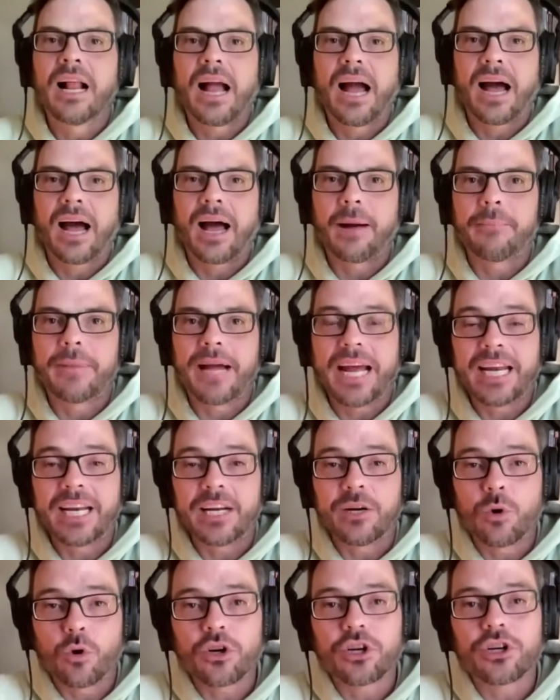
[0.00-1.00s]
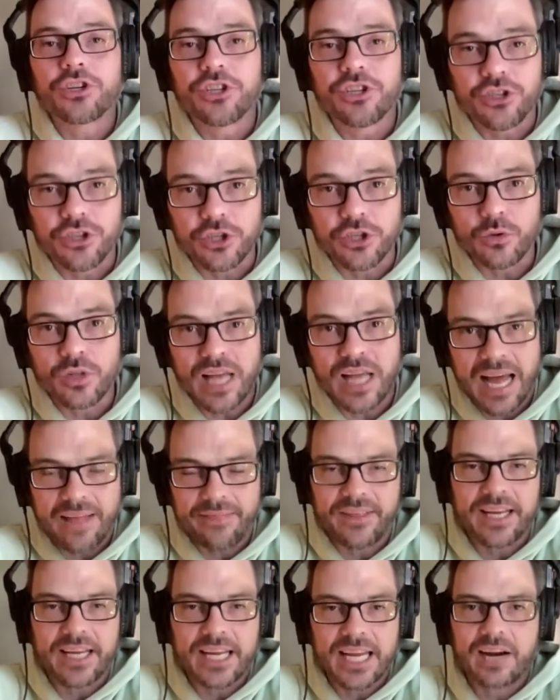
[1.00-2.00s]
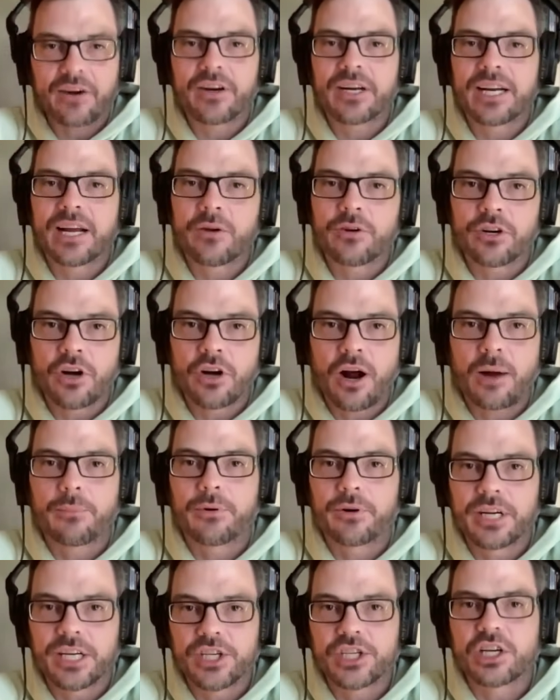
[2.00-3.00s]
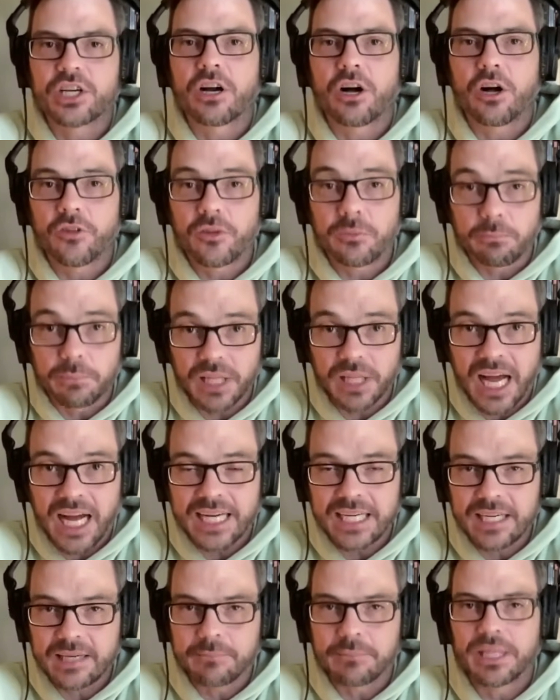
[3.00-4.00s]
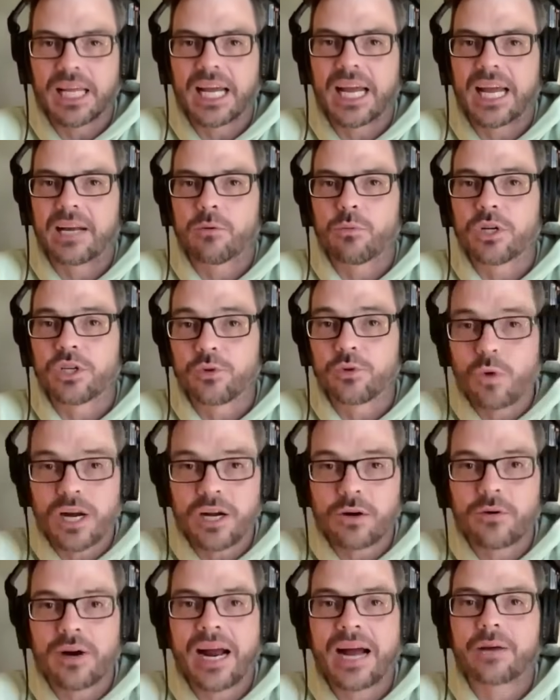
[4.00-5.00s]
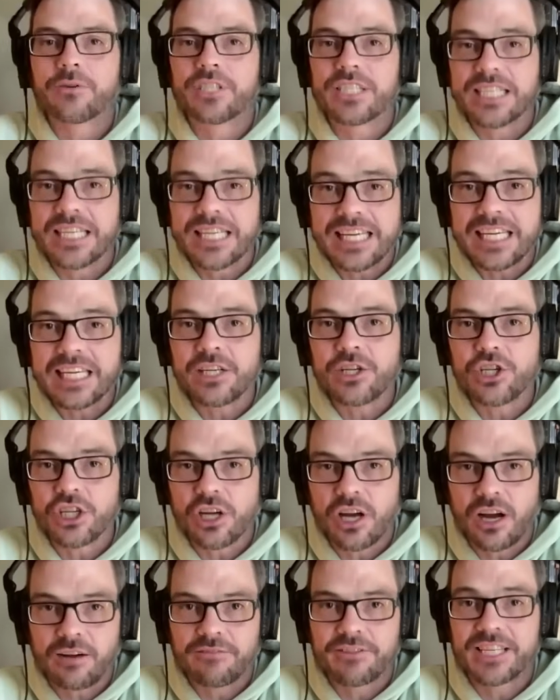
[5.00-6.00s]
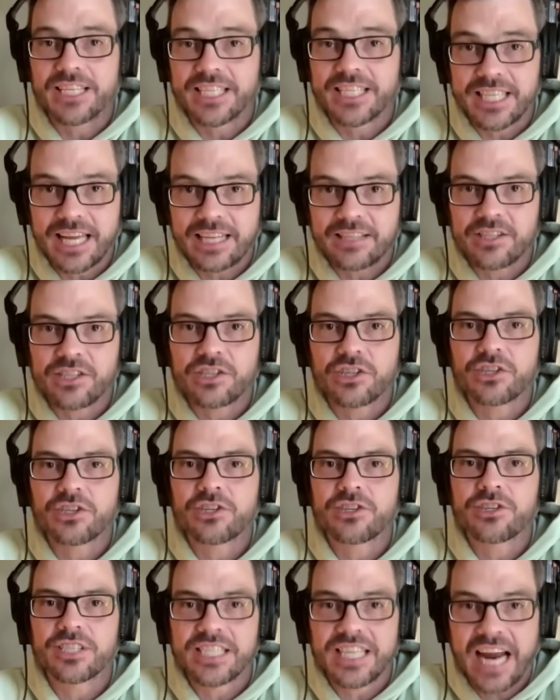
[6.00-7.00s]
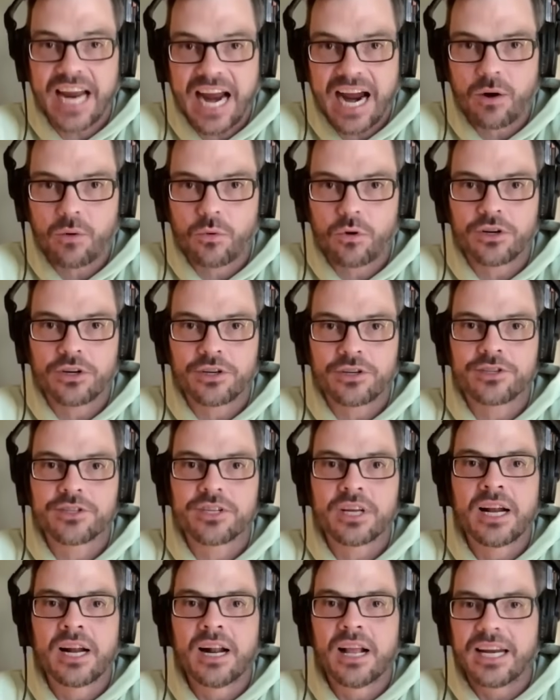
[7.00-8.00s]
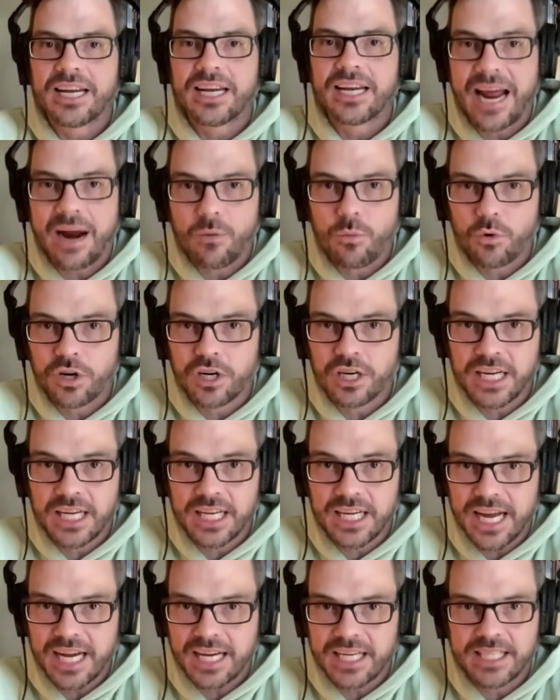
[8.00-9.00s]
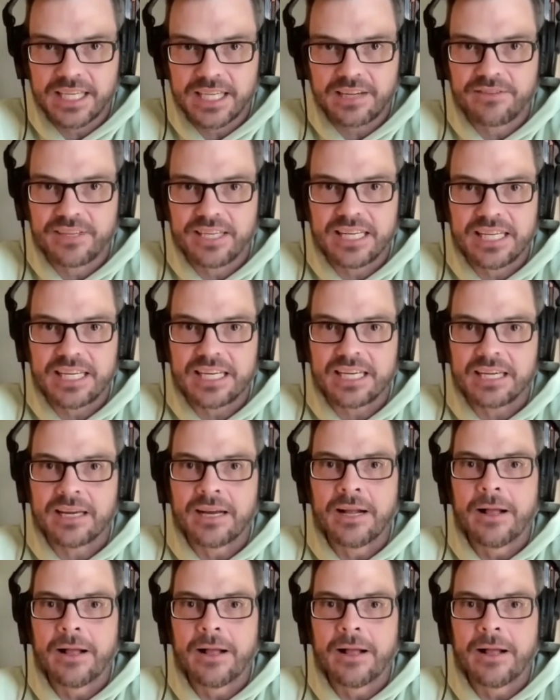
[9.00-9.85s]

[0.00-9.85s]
And in order to do that, they carried out an operation called the blinding plan, which went around to each of the sensors, towers, network connectivity,